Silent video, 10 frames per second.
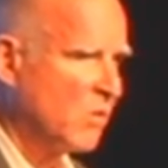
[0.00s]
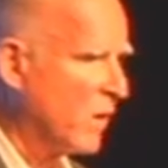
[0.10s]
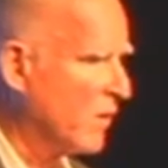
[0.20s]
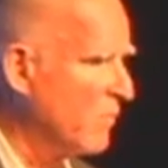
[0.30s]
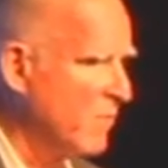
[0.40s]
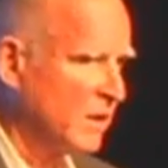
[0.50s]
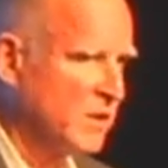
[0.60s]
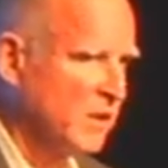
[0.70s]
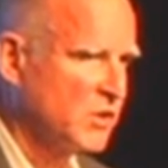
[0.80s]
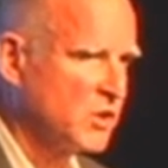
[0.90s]
quicker
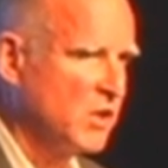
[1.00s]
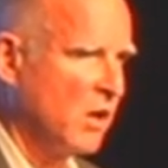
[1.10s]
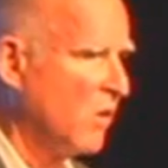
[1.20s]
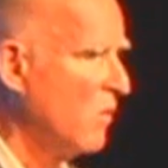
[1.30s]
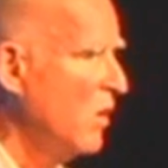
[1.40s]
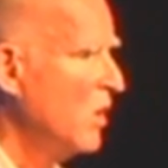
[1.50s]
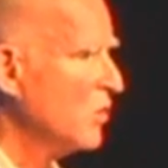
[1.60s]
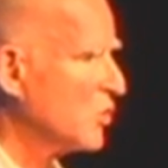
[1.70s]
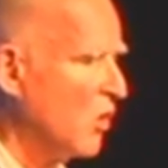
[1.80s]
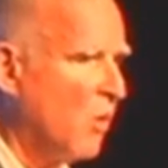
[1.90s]
melting of snow,
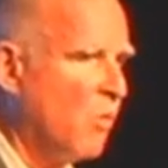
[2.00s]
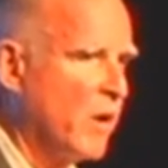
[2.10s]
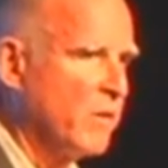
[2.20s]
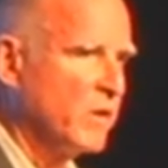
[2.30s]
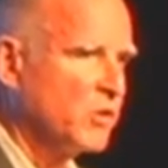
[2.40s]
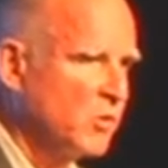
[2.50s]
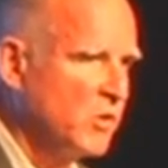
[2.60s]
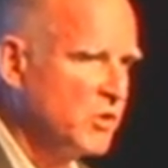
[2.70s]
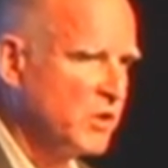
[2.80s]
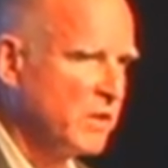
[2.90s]
saltwater
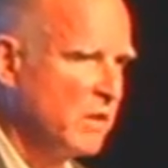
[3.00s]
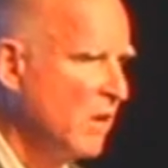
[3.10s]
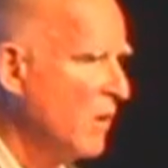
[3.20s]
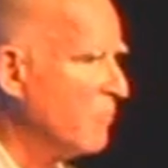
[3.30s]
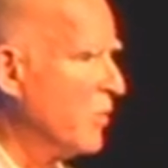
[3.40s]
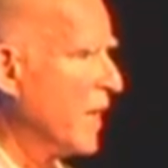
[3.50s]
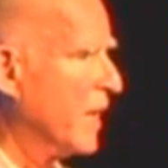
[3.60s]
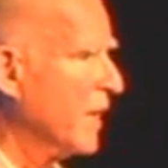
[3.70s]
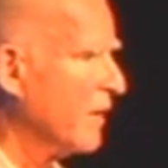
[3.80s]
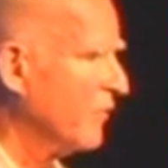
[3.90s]
intrusion,
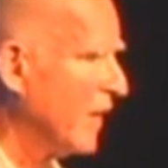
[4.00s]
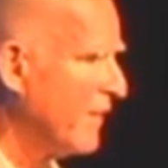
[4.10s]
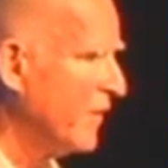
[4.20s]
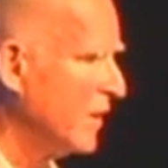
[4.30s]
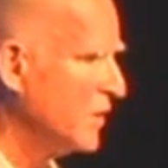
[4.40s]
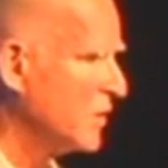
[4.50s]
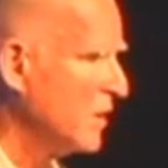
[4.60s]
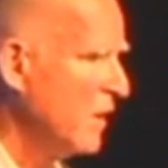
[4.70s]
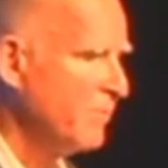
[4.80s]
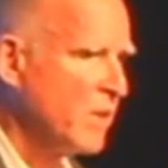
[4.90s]
breaking of levees,